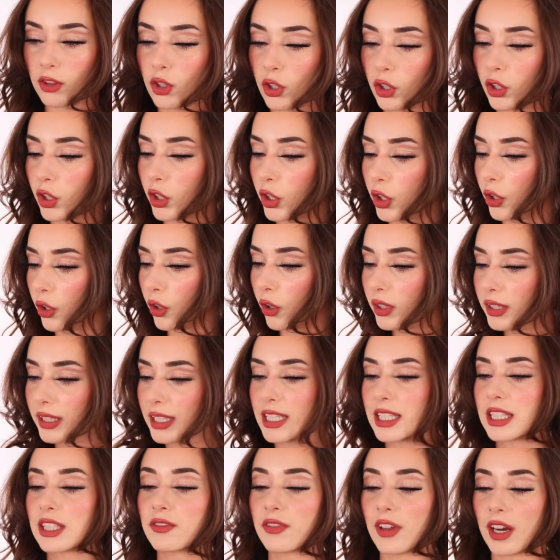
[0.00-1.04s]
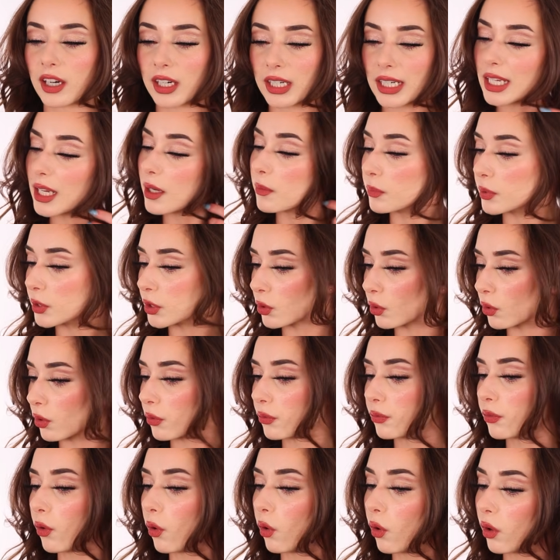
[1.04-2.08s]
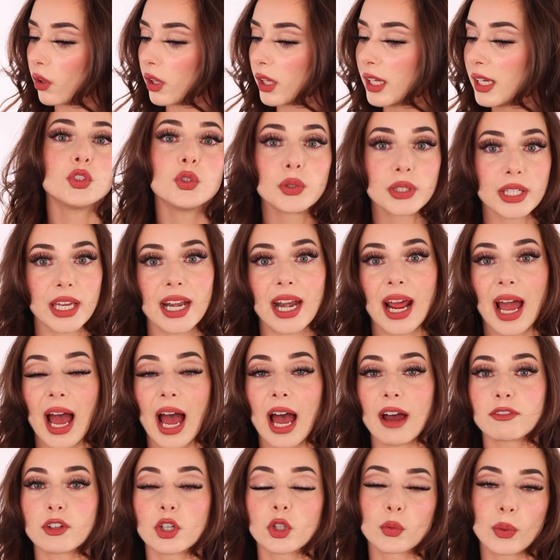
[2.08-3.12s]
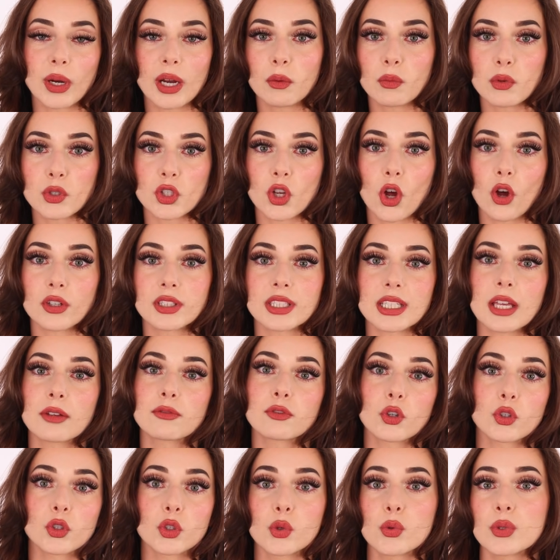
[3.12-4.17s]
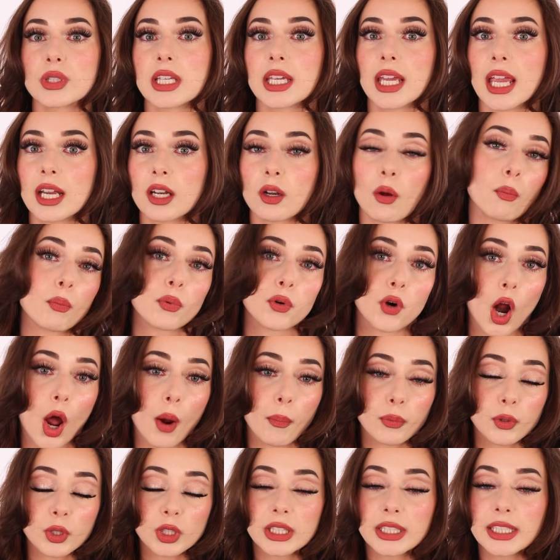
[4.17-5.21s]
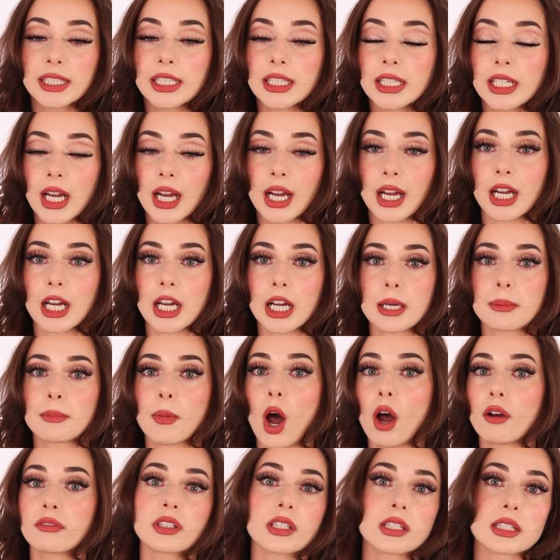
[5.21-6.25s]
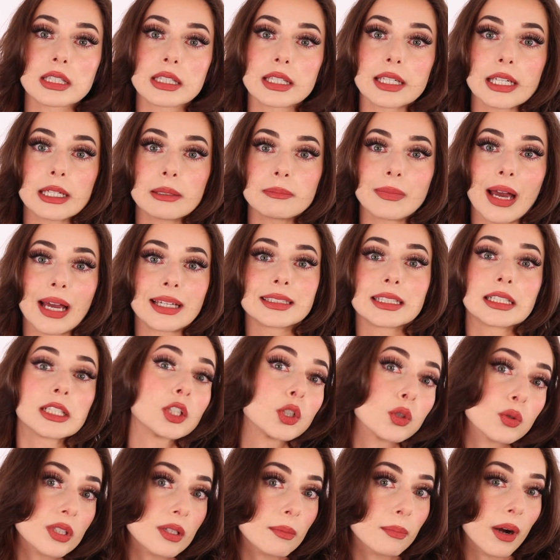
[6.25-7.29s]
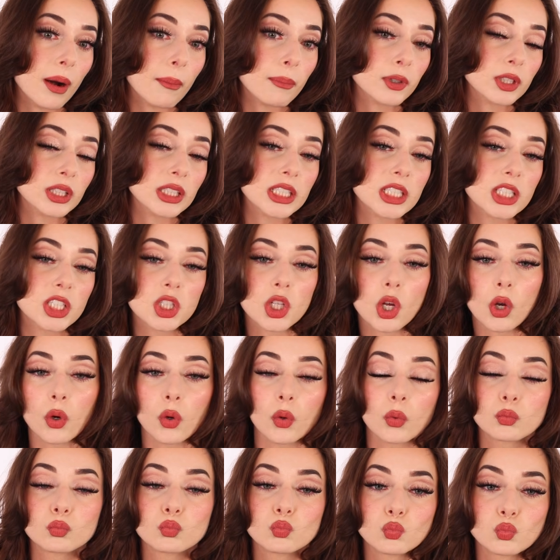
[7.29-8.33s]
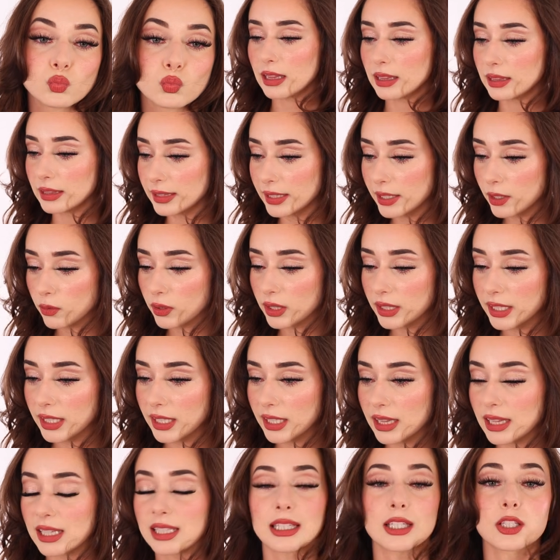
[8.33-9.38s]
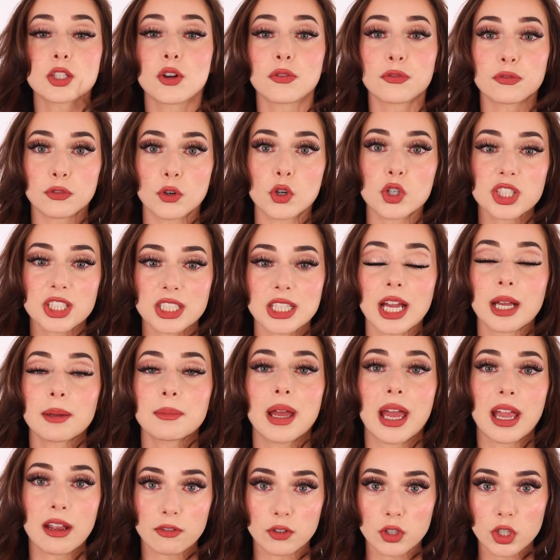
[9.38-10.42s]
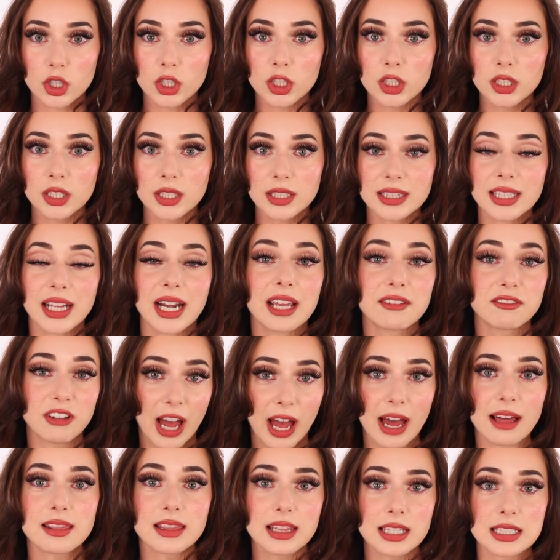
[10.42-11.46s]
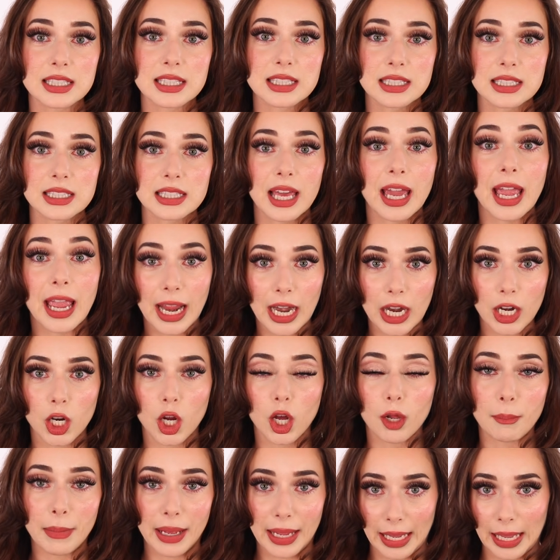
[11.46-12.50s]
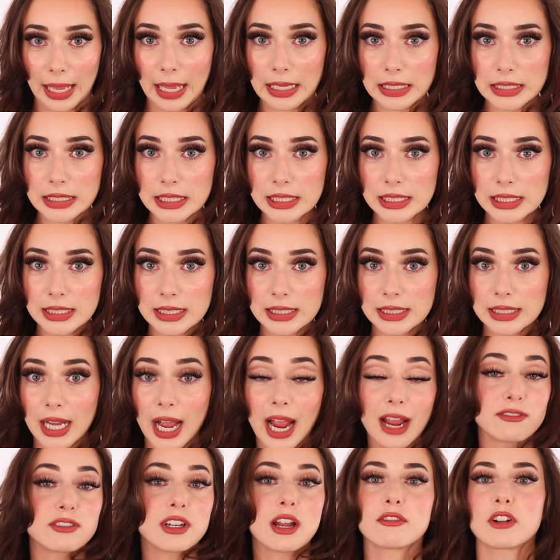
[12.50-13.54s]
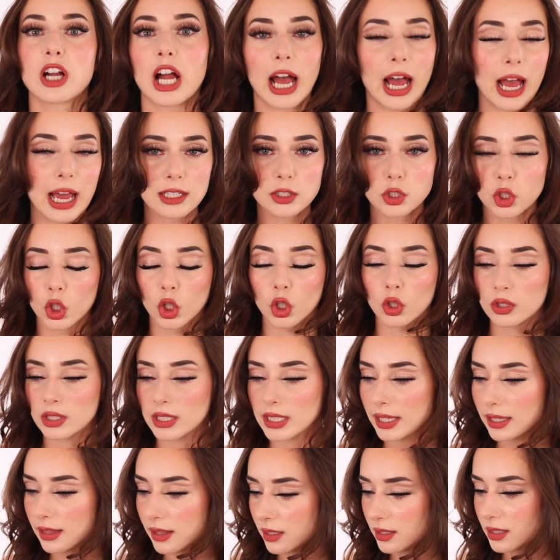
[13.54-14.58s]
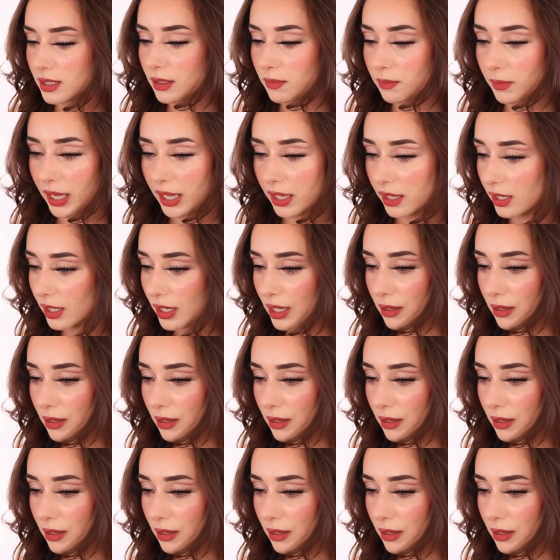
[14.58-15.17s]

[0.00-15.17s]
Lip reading: the curl is very beautiful. You can have great results if you're using it properly. Obviously, I didn't use it properly. So literally, this is the first time ever that I've had this hair on my head. I've never had curls like this in my